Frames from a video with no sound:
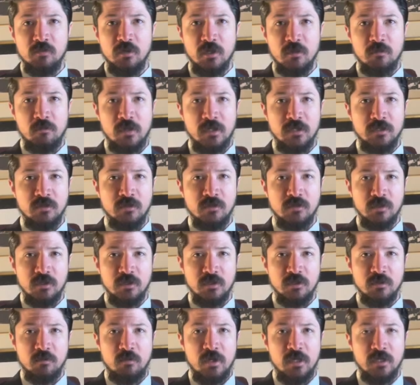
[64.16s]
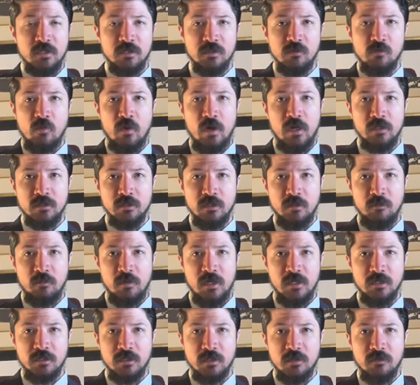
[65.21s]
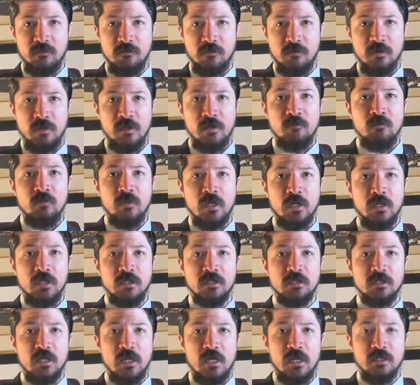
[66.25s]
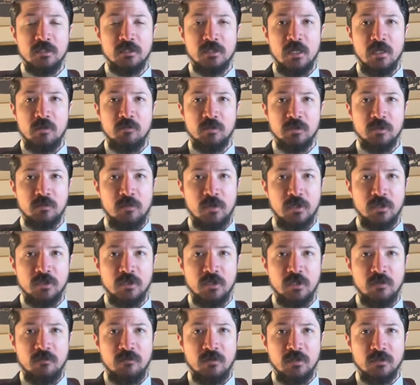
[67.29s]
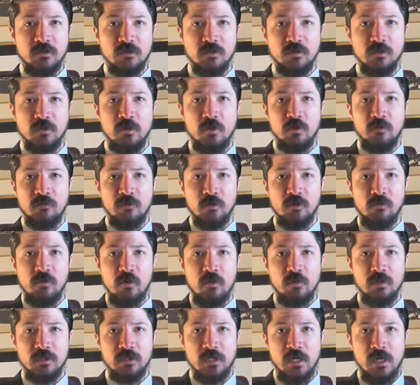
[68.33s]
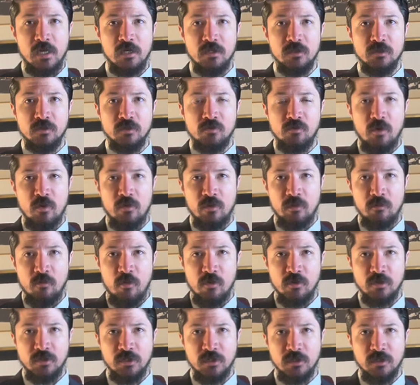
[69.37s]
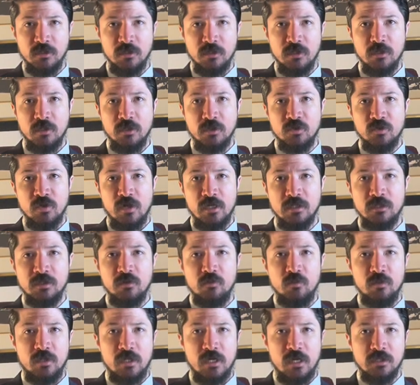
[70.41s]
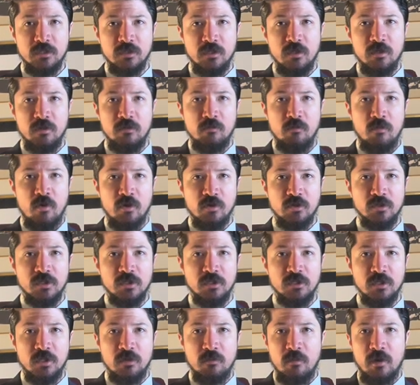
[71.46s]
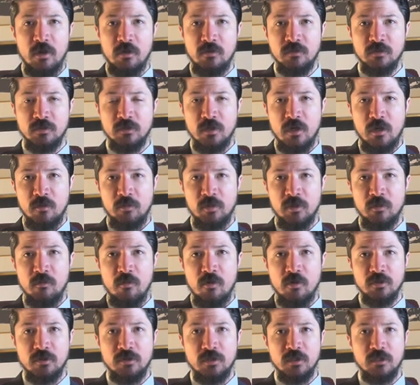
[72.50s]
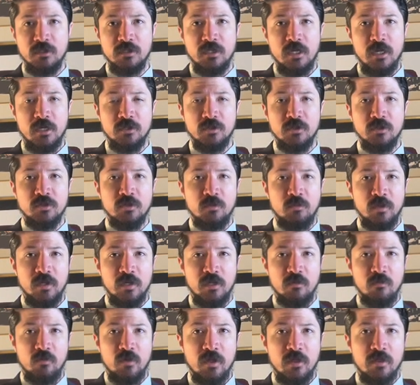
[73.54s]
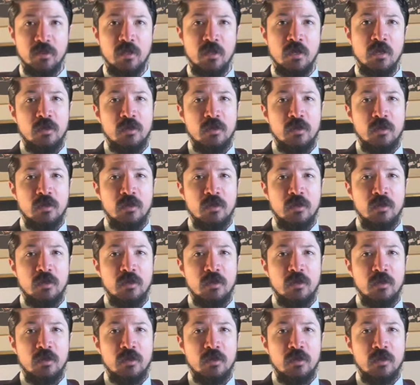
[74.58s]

up like Bezos in space, wildly positive. In this landscape, especially, investors look for growing sales, growing margins. Contrasted with Tesla, margins in a microscopic margin sector to begin with